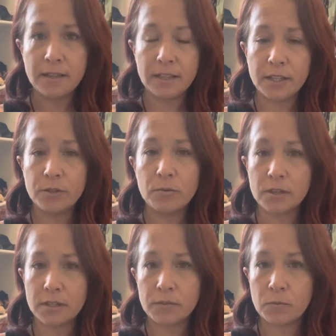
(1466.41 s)
Like,
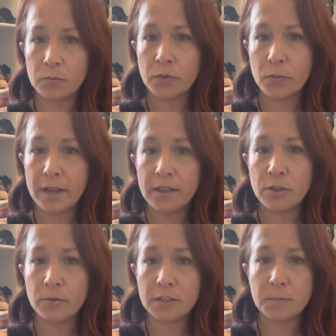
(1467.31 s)
the way that
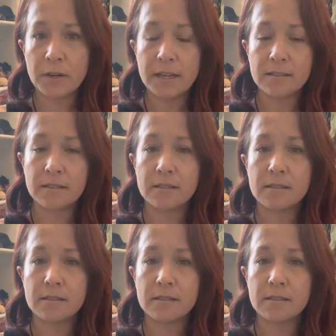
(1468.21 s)
you experienced